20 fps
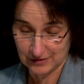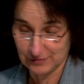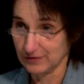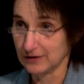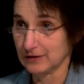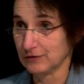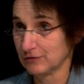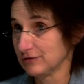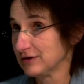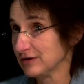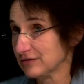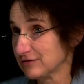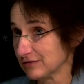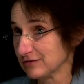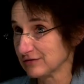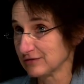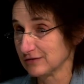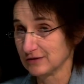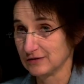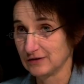living
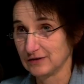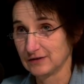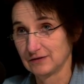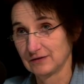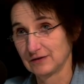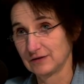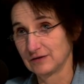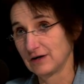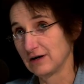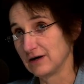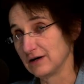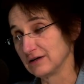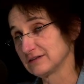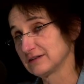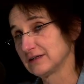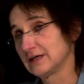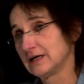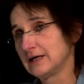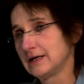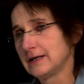creatures in
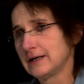art.